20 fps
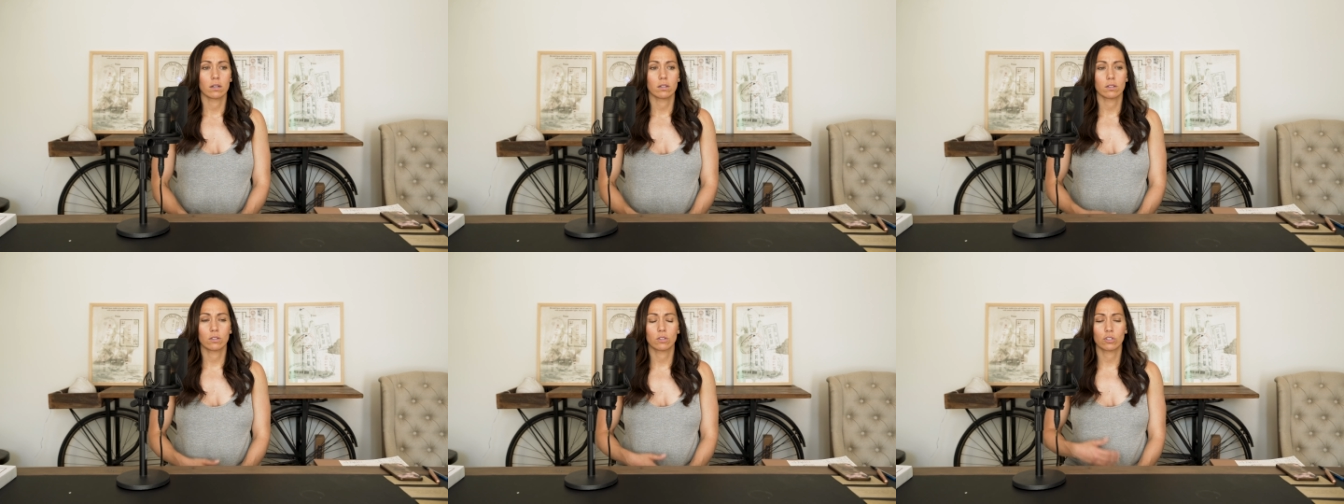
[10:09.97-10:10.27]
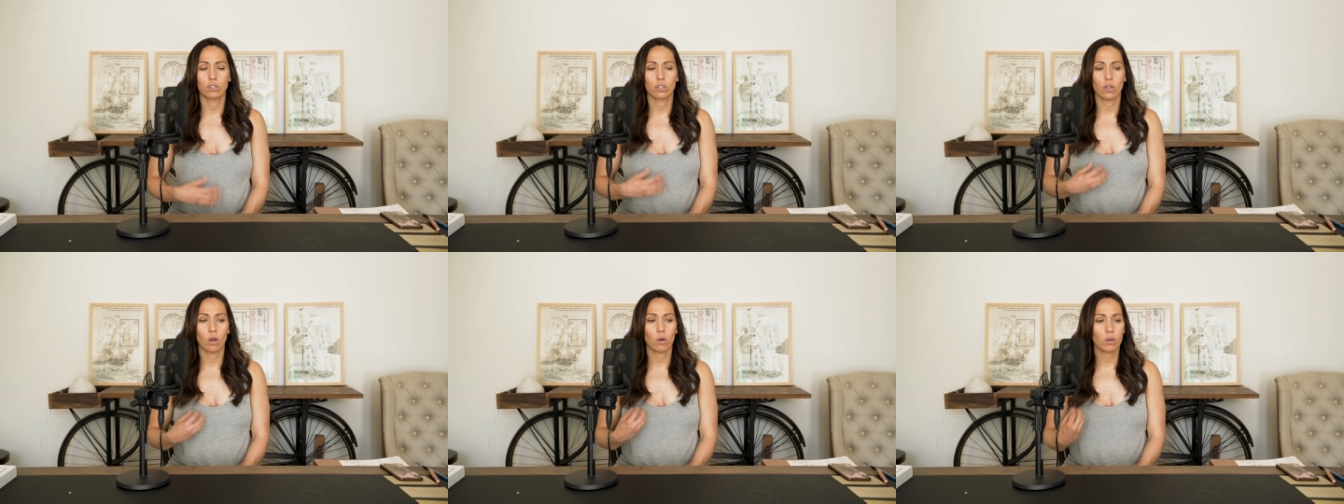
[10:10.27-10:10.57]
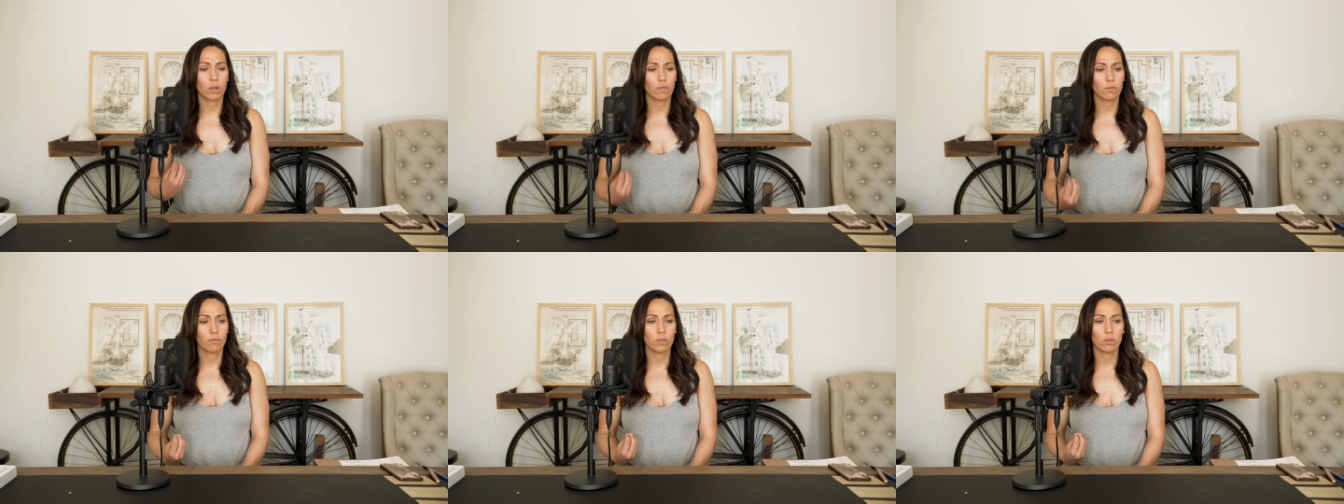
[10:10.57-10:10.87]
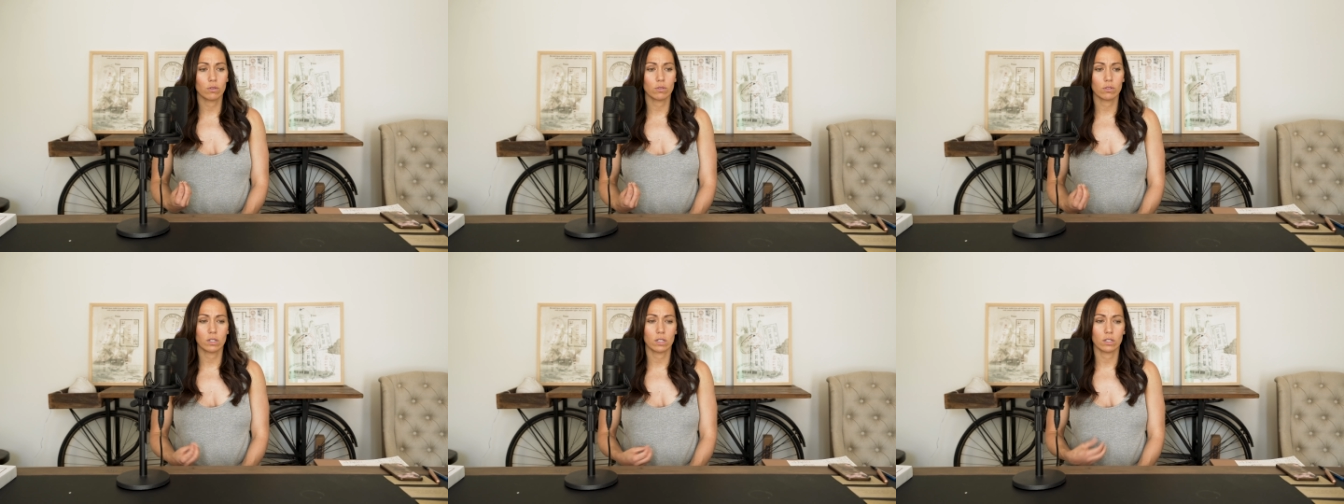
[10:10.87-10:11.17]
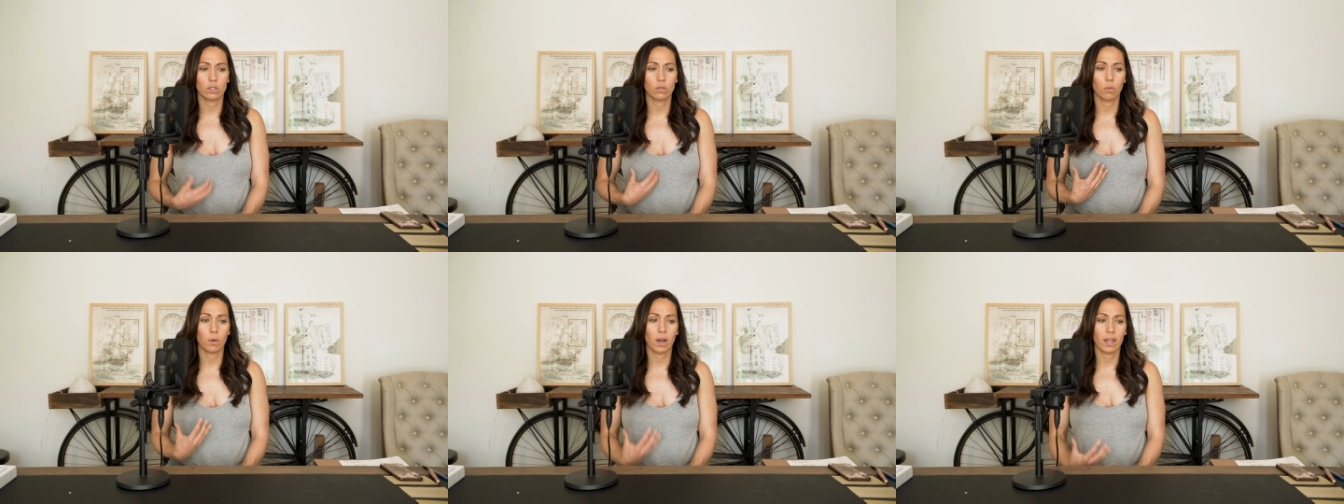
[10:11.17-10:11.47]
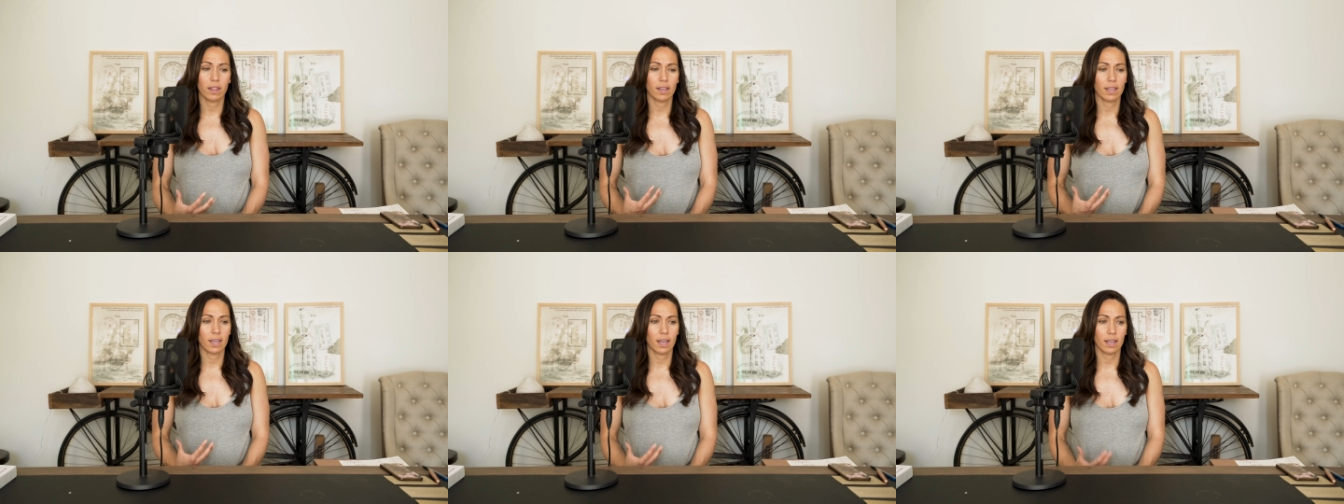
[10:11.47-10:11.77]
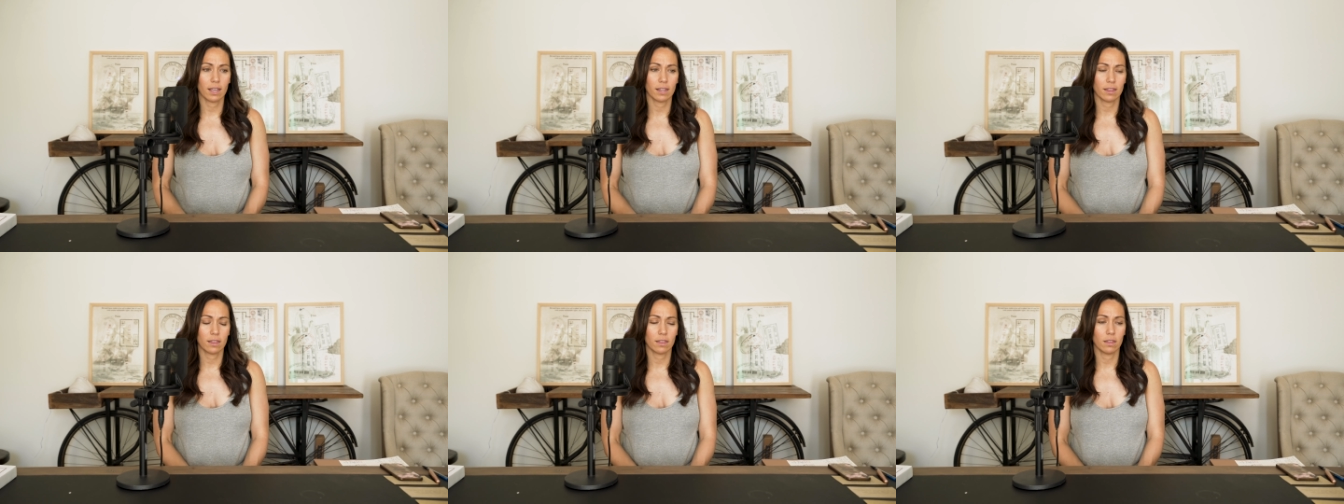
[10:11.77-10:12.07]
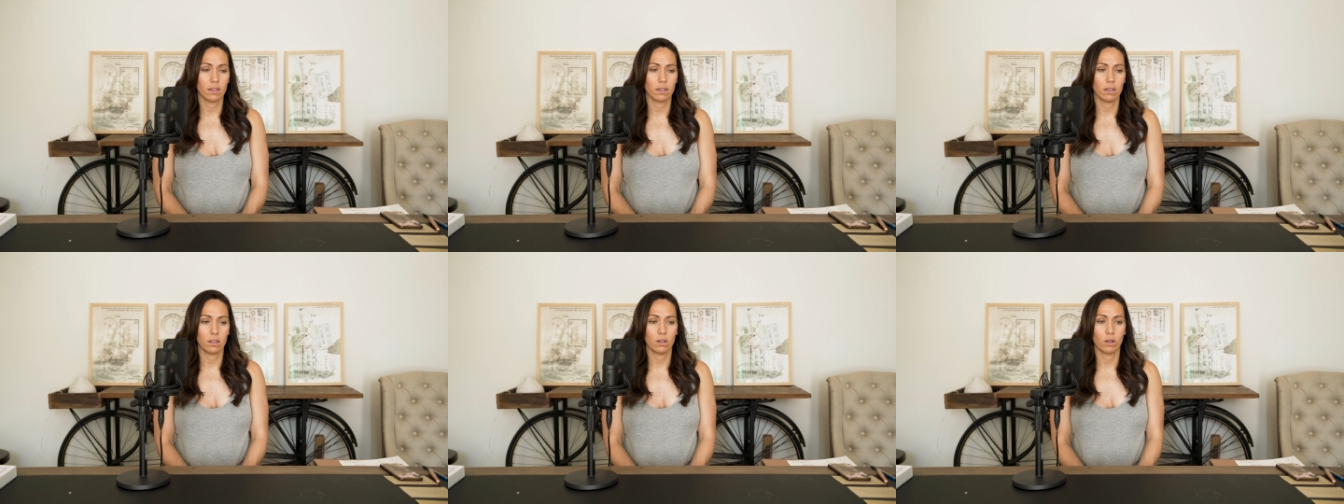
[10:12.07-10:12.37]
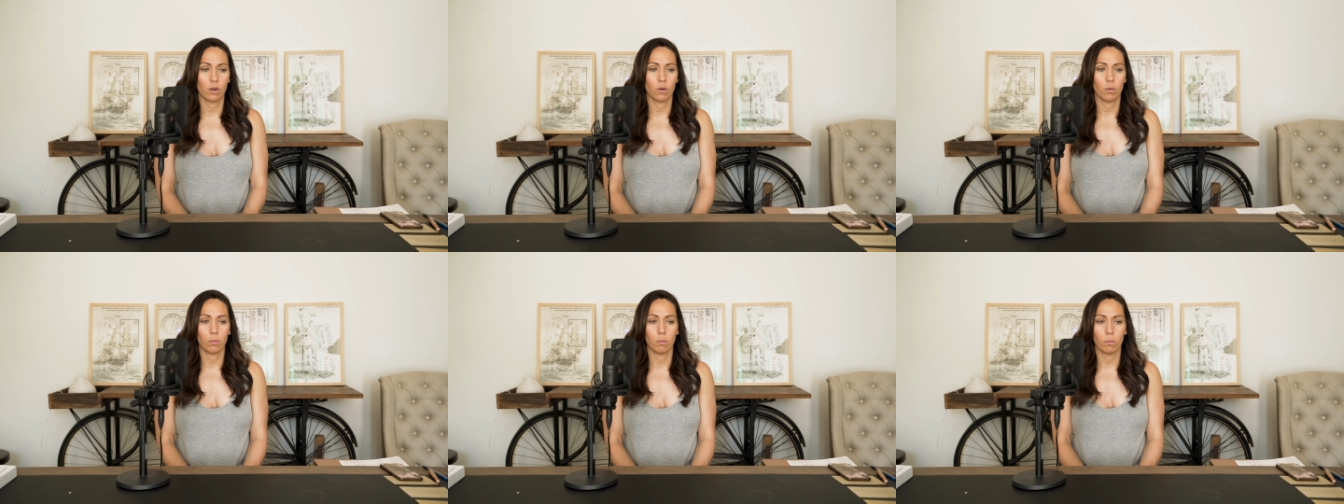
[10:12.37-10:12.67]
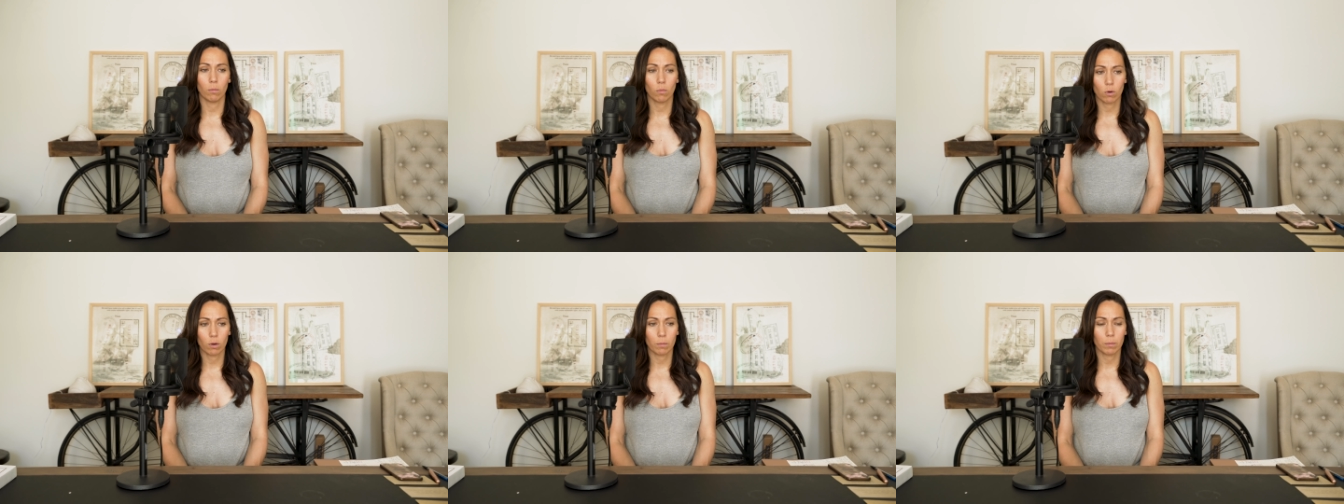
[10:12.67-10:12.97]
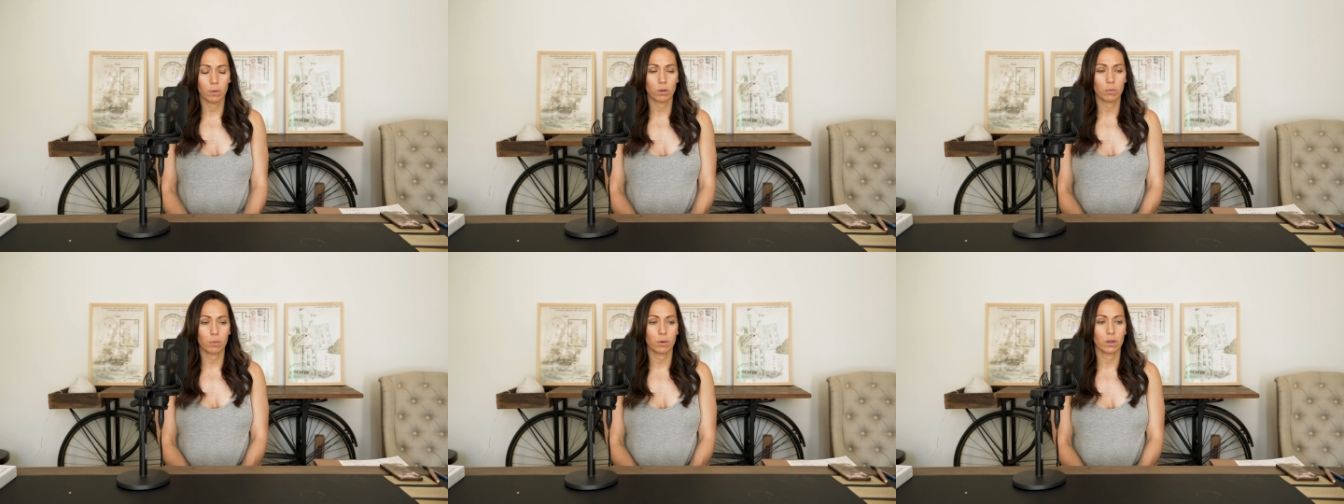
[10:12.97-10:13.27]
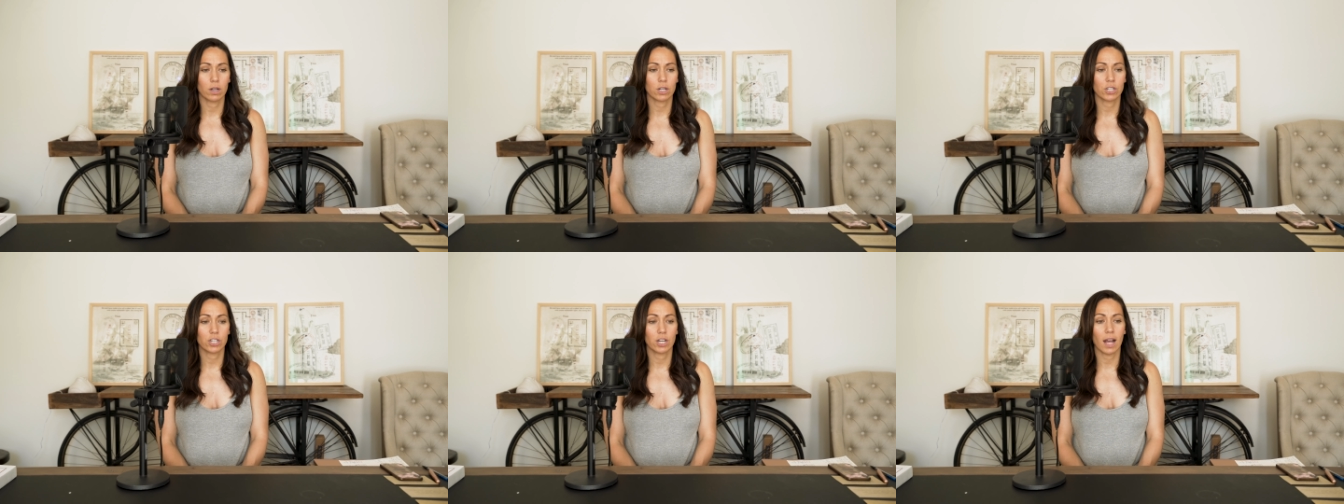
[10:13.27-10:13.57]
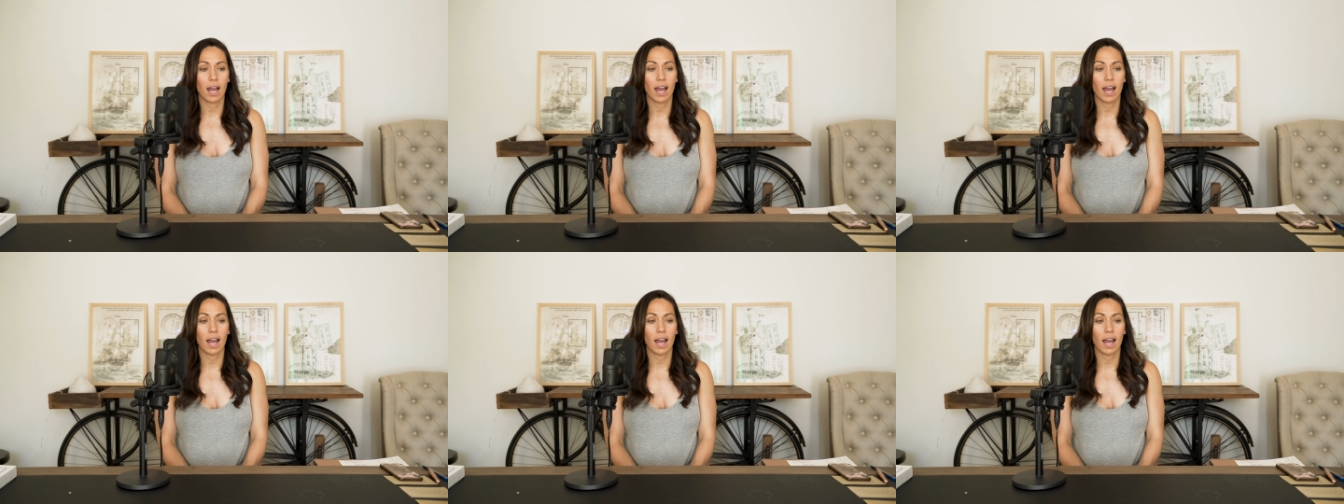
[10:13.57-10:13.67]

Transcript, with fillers: so confused as to why they can't get, you know, more milk production.